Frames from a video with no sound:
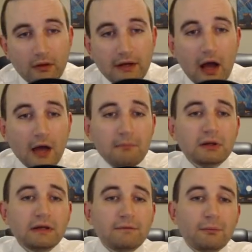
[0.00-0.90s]
In
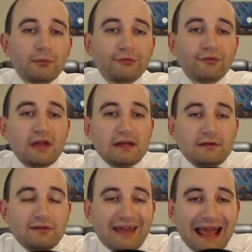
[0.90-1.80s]
unbelievable
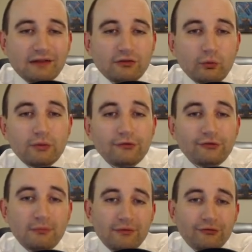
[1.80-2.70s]
scenes, actor Will
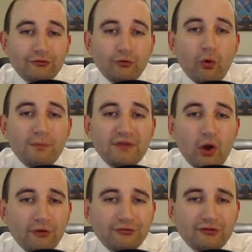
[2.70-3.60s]
Smith stormed the
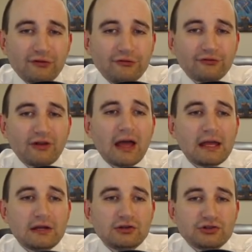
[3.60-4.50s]
Oscars
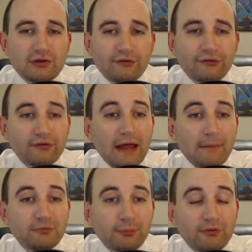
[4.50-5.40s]
stage and
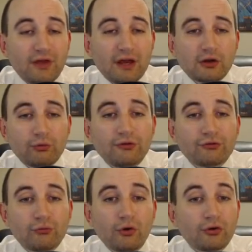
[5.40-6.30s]
slapped presenter
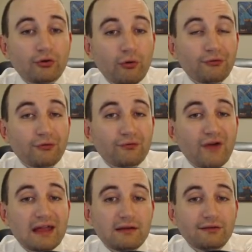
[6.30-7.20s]
Chris Rock across the
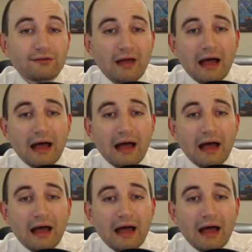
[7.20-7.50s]
face